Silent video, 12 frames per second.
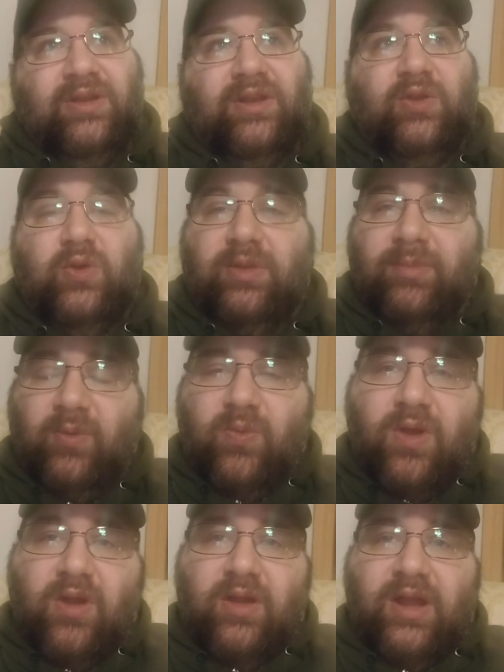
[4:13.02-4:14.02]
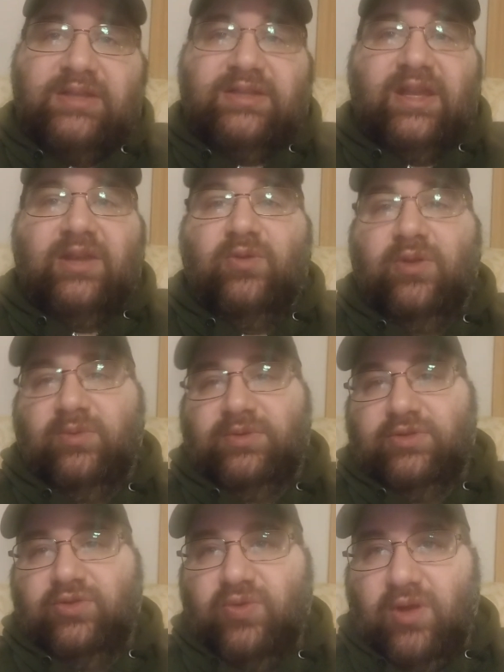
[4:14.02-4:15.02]
Now, don't get me wrong, I say I knew I was
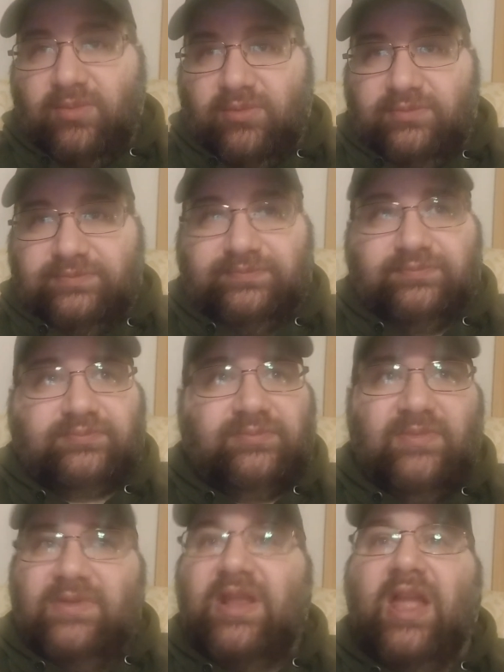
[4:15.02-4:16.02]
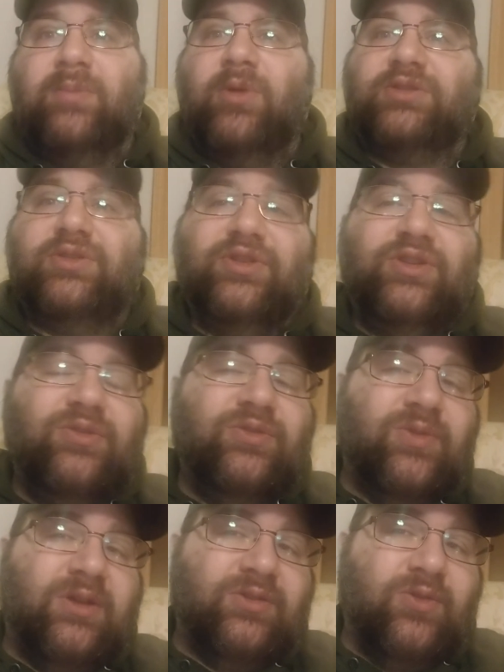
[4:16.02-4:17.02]
in trouble. I'm also a
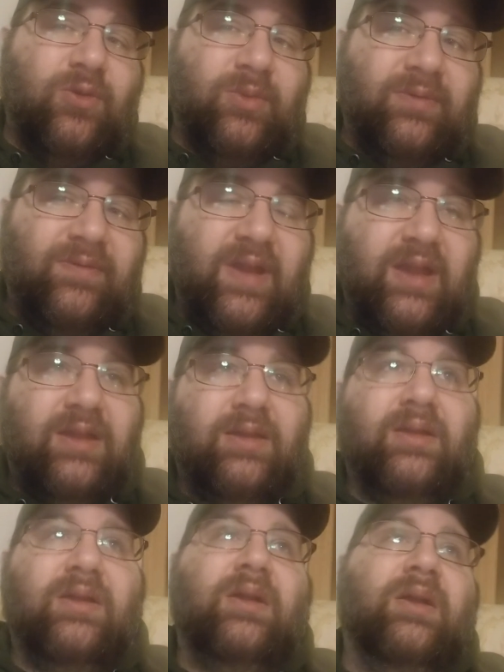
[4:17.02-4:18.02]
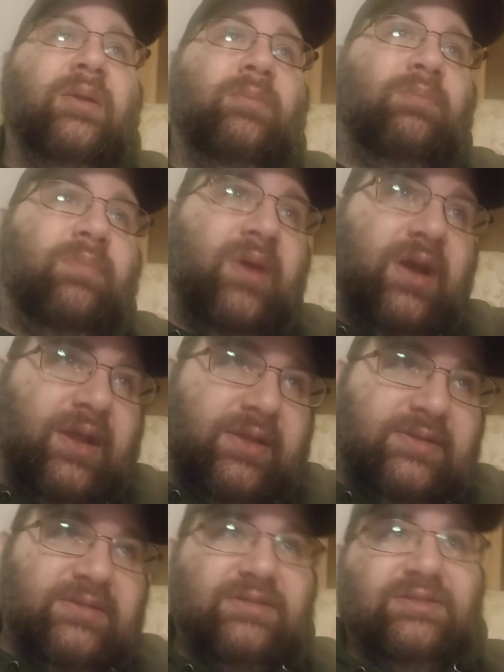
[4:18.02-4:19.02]
huge Roger Corman fan,
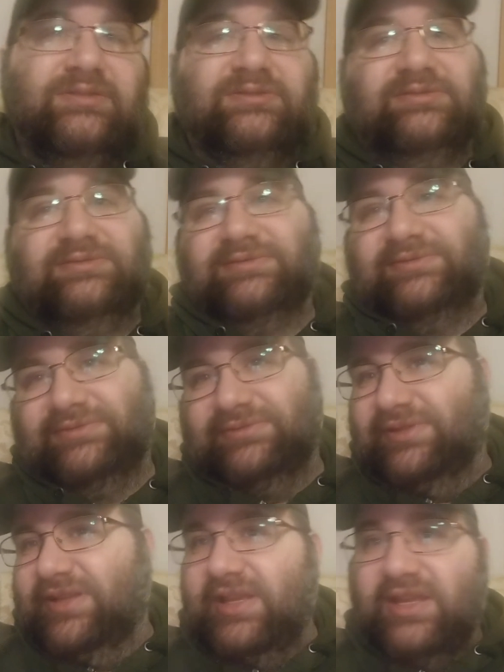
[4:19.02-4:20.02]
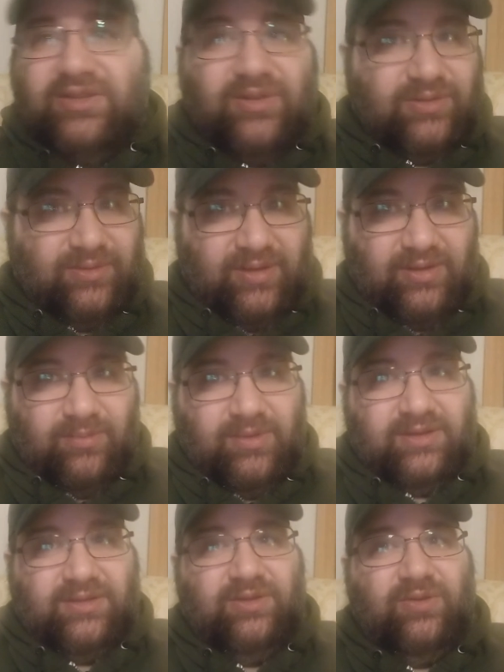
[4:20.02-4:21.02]
but... he's also hit or
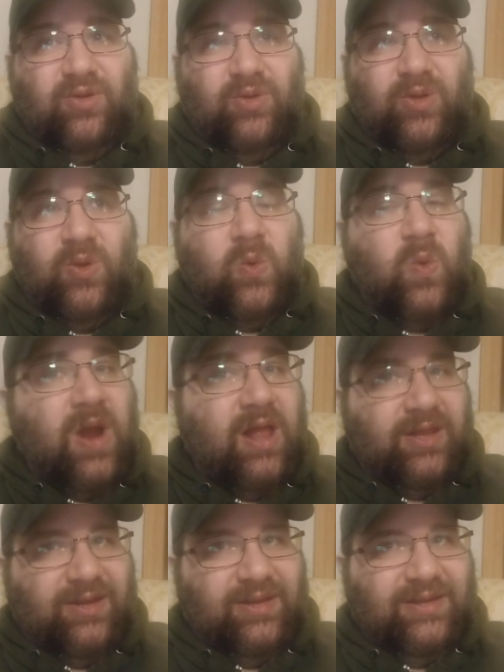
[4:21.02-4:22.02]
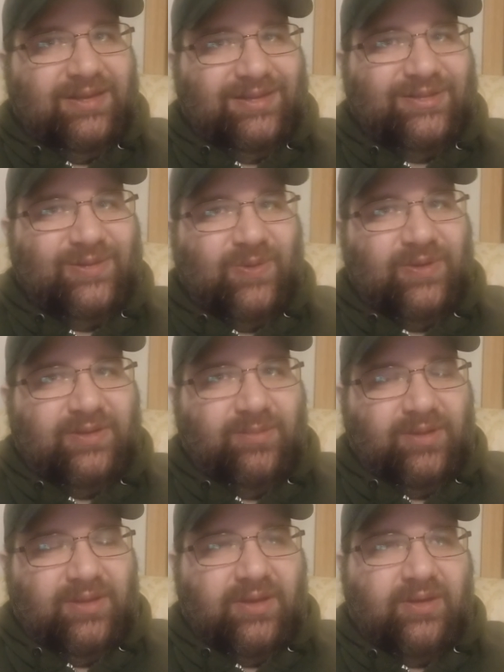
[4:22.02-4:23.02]
miss. You know, the quality isn't going to
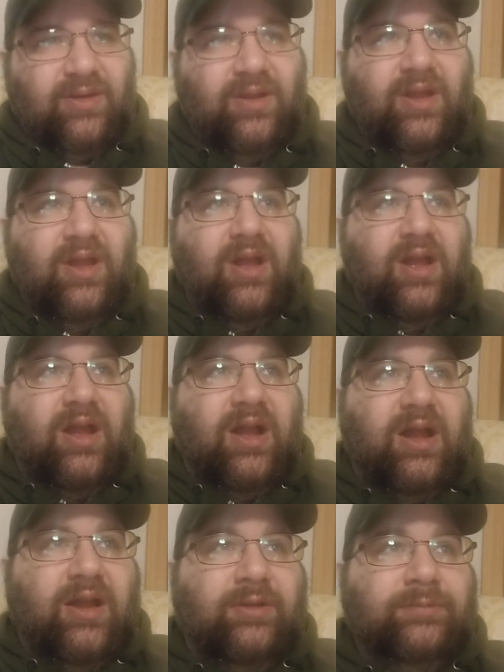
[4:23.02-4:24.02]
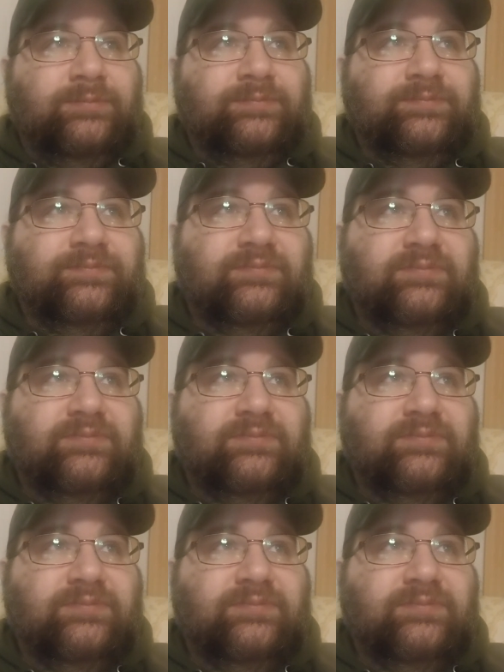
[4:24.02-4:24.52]
be there. Um,